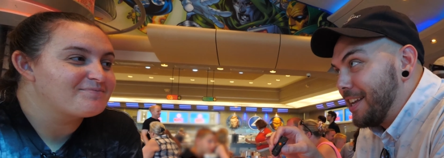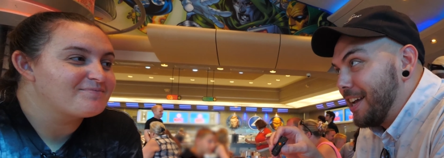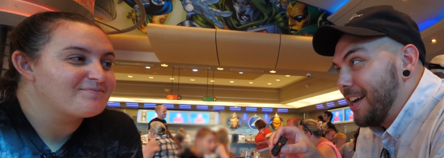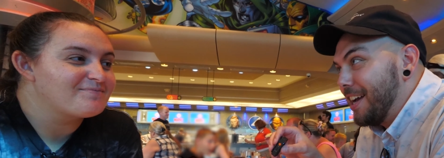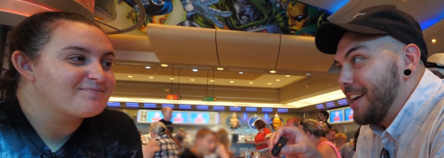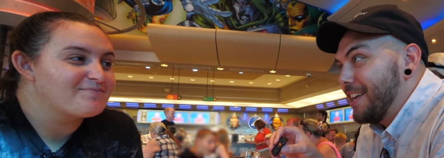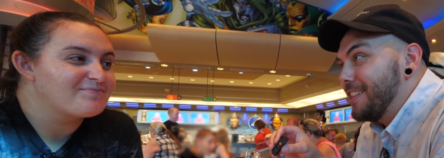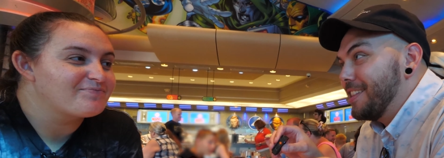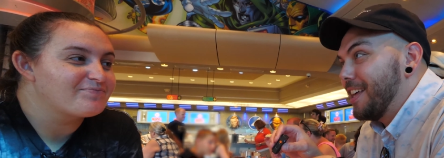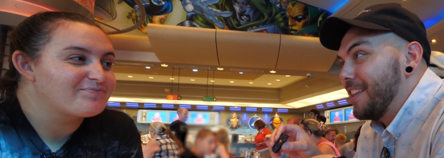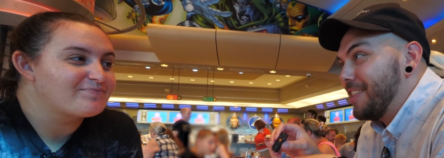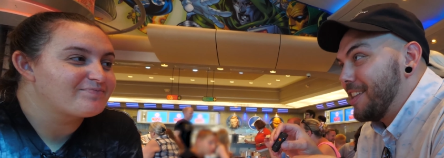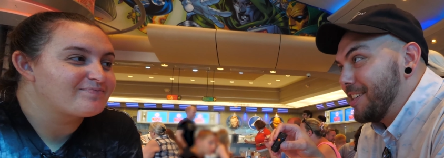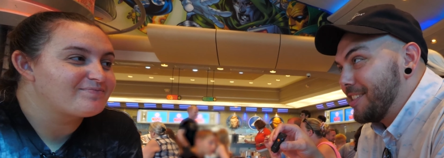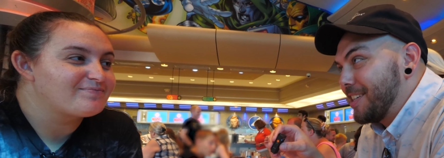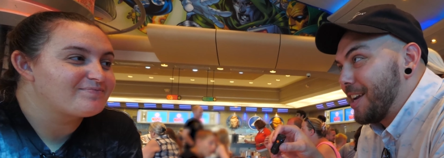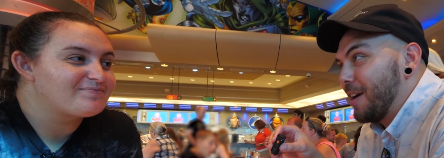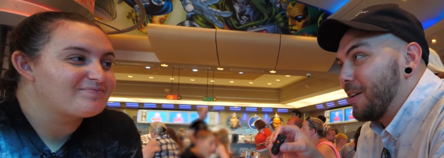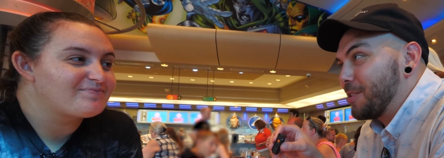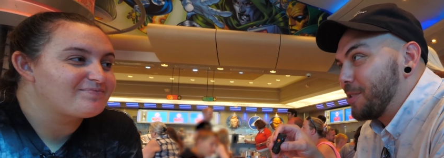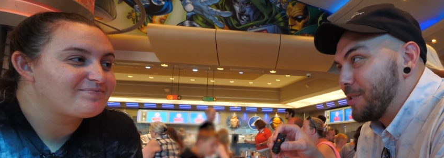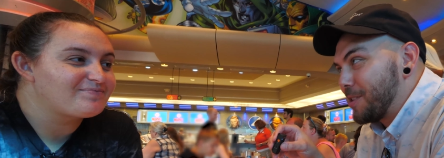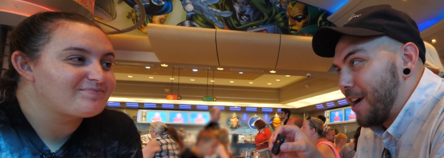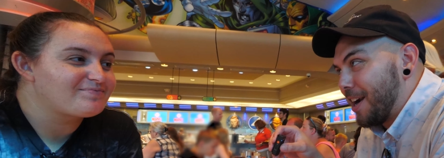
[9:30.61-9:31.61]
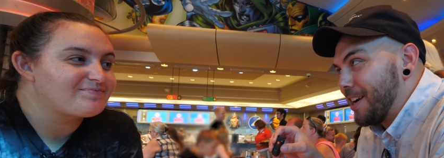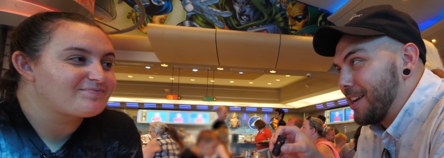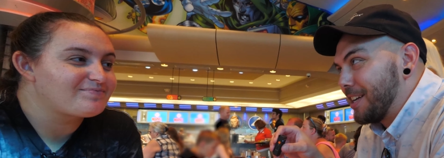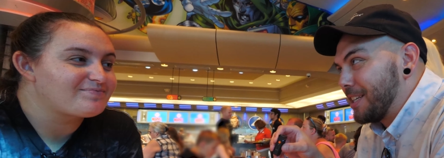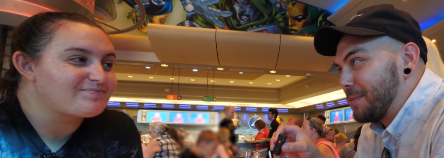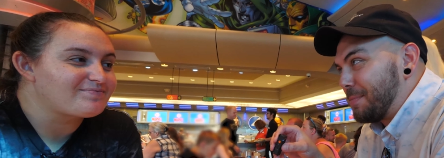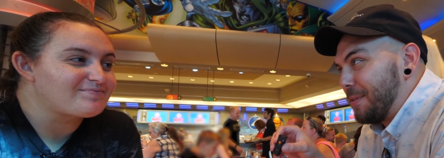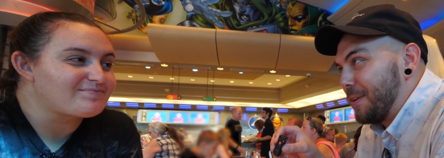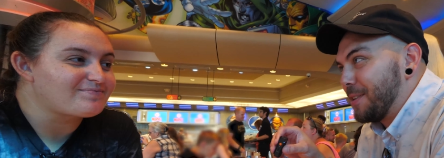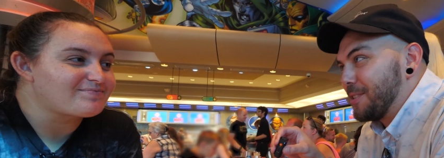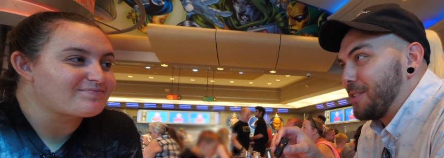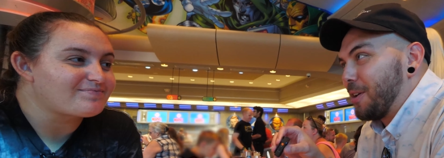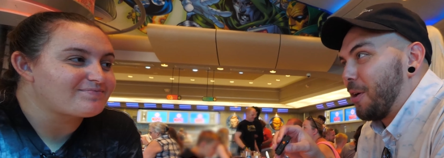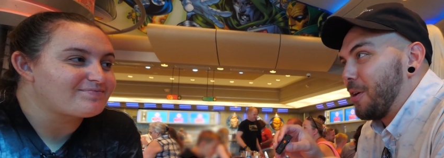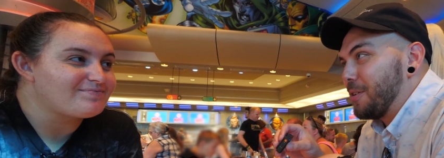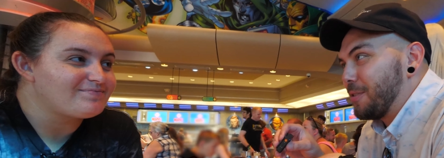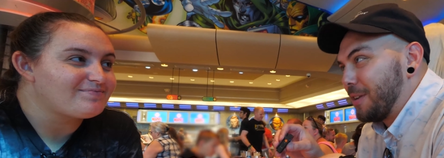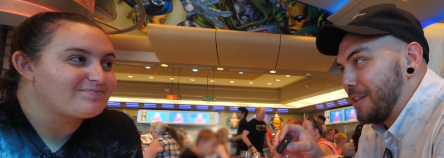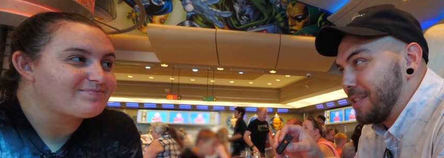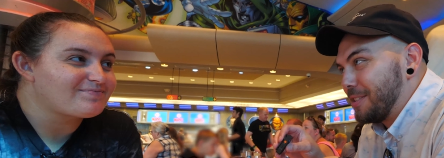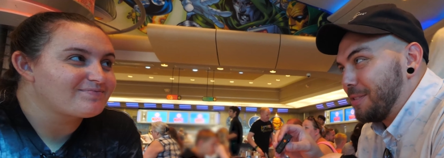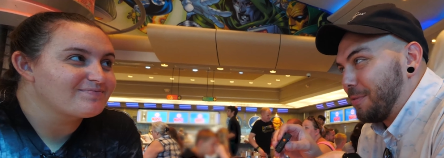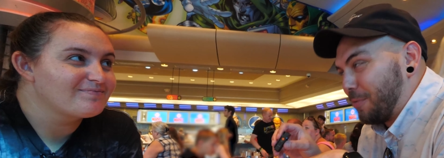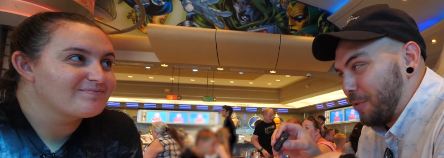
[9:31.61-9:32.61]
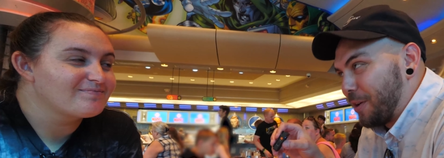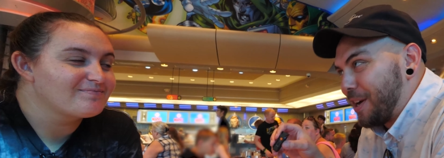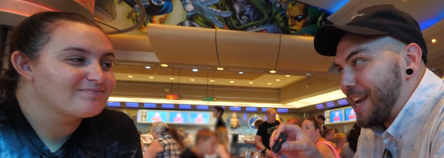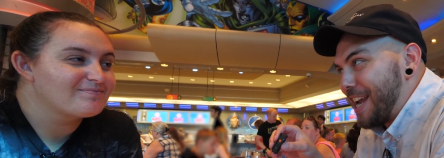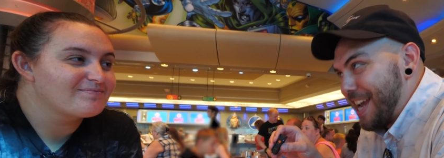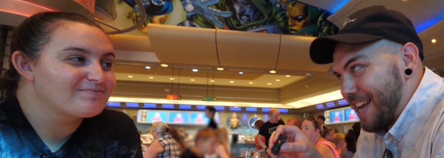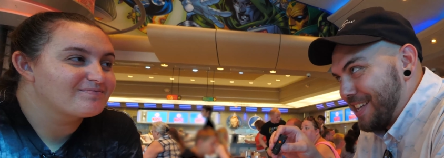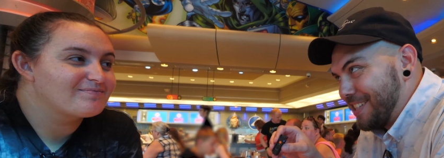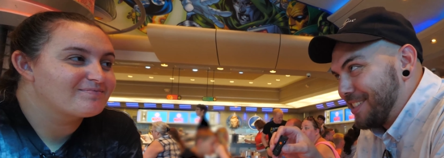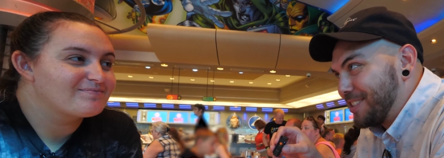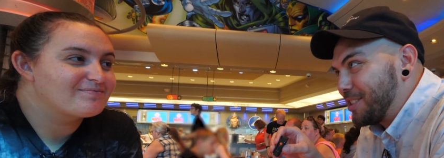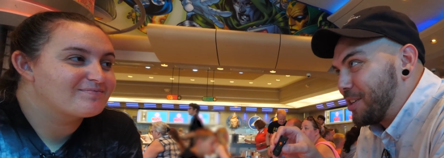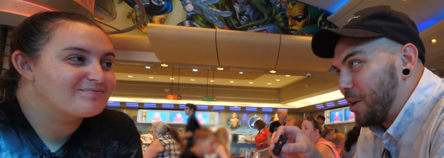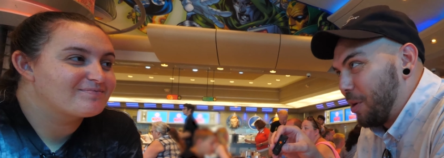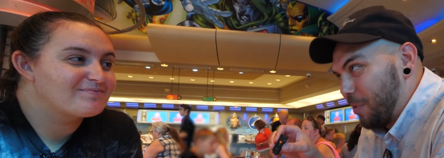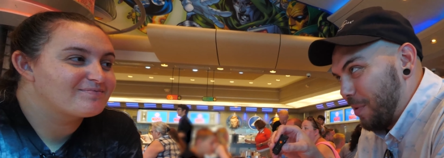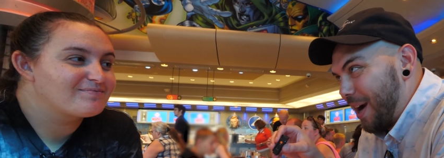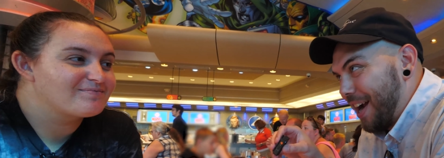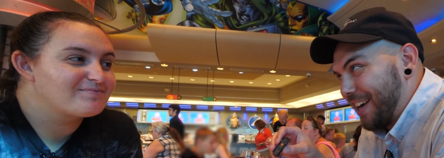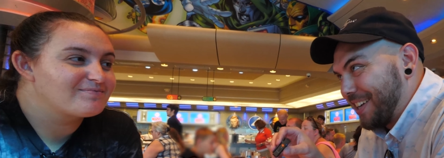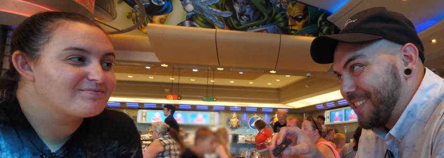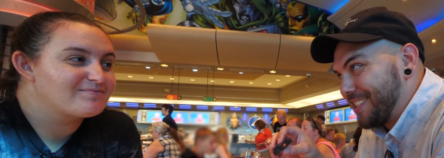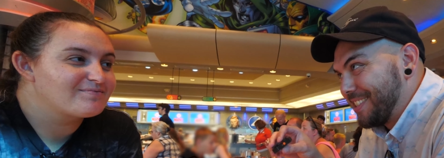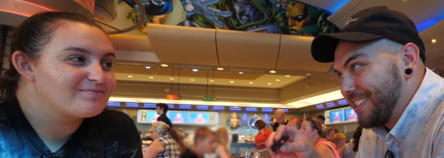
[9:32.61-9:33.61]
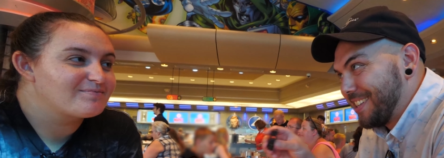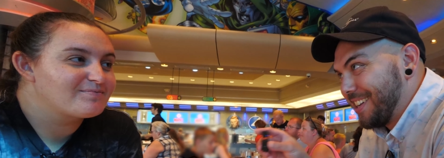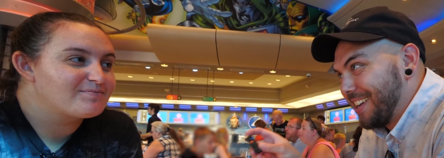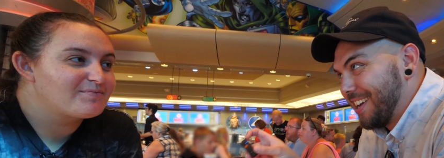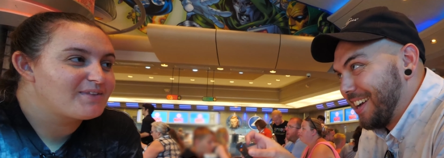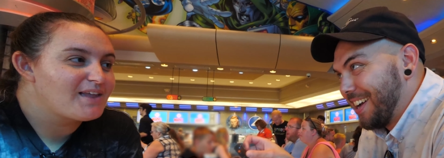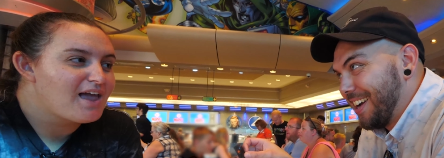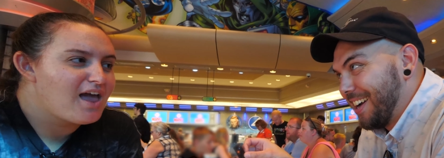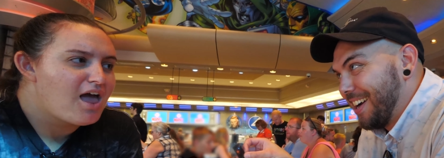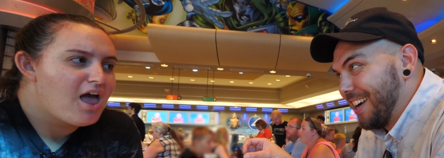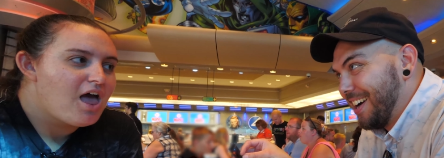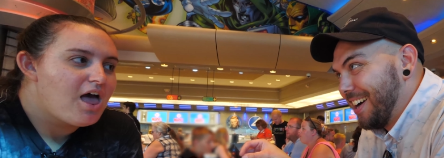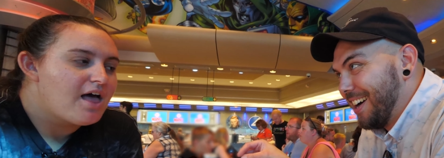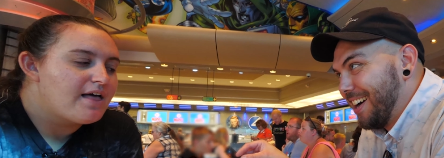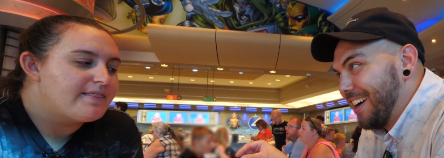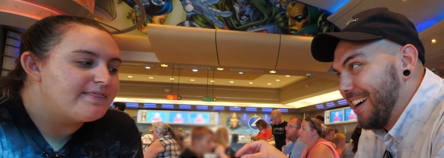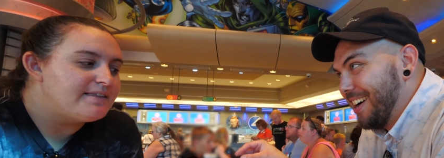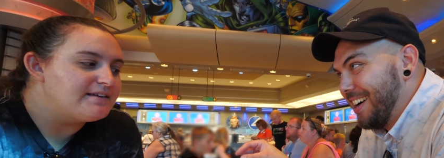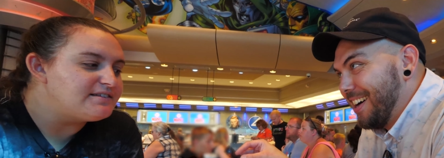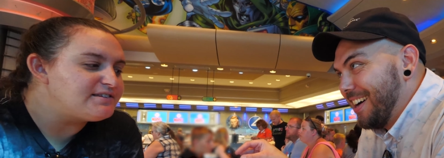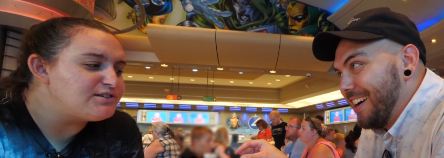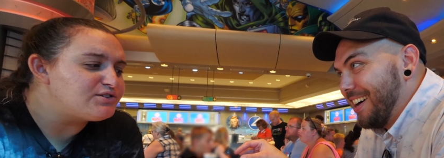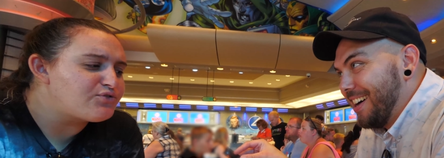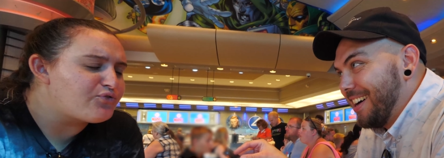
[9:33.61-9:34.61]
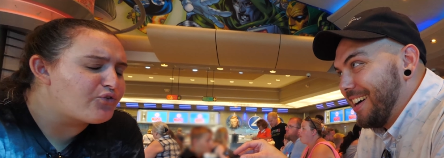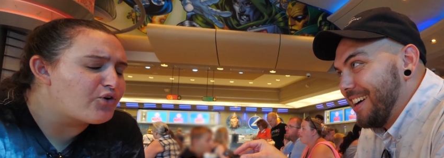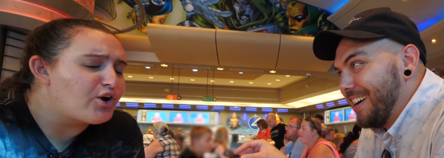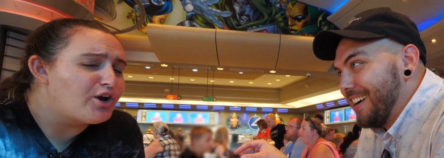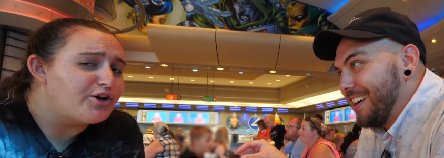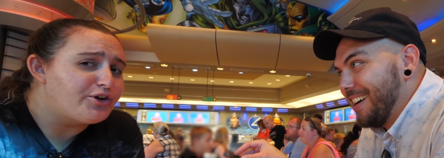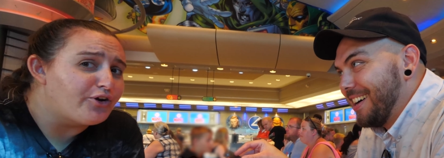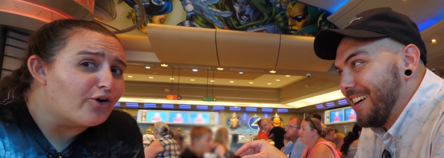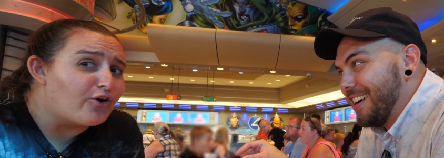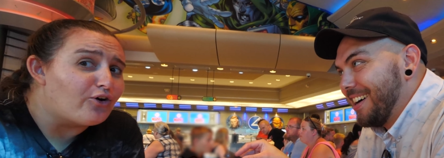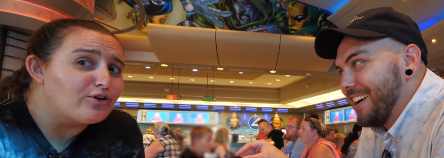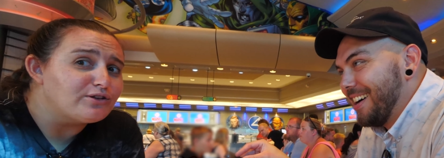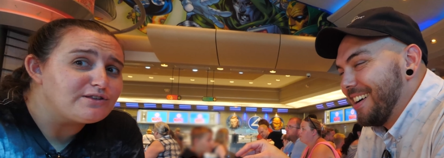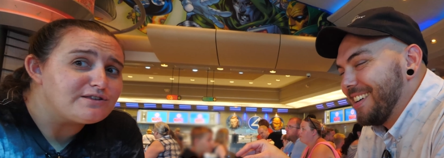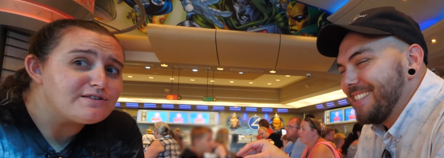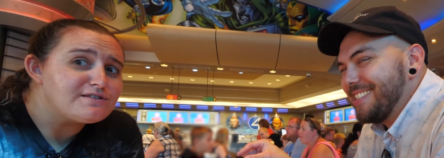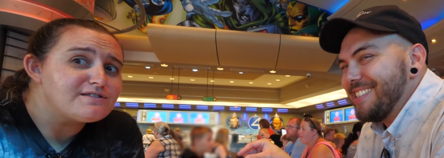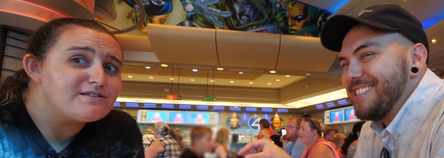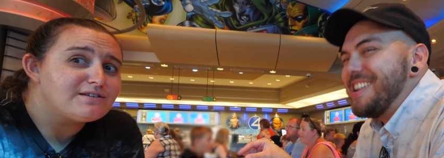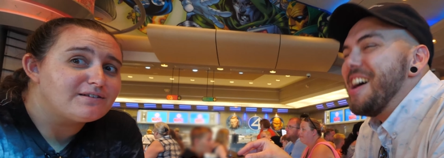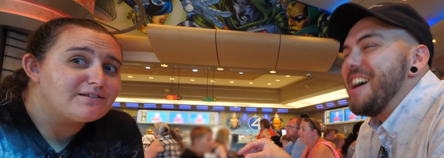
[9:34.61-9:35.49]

Speaker 1: that these character dining experiences are is for kids. Correct.
Speaker 2: This is for adults.